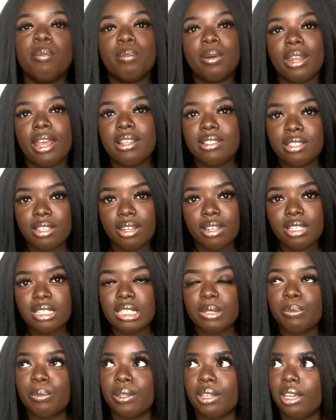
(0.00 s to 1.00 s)
But I did
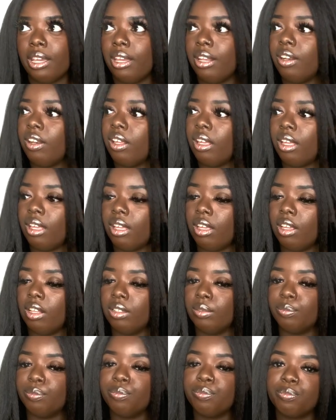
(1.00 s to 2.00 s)
explain
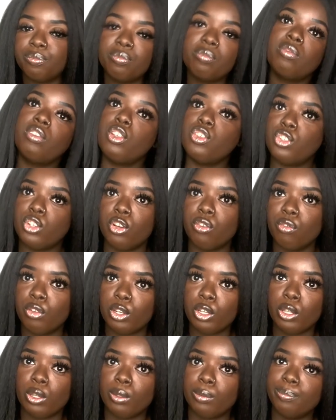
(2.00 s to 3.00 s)
in the Jode
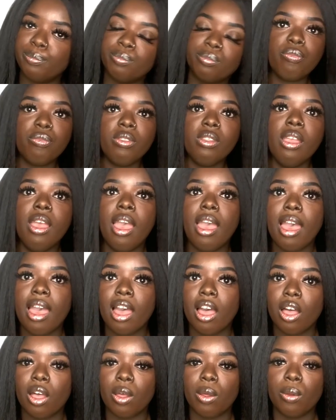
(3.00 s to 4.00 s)
video
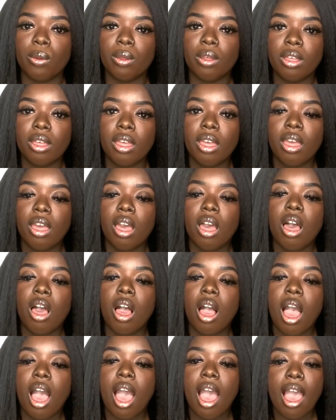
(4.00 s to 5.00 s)
how
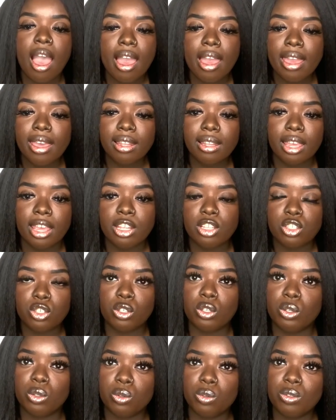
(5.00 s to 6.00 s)
I like to
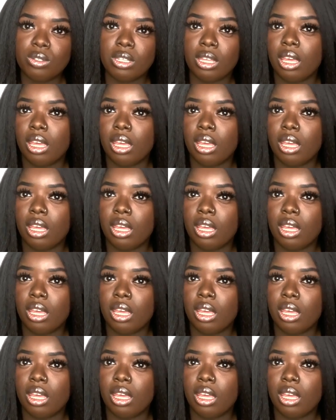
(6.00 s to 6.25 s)
use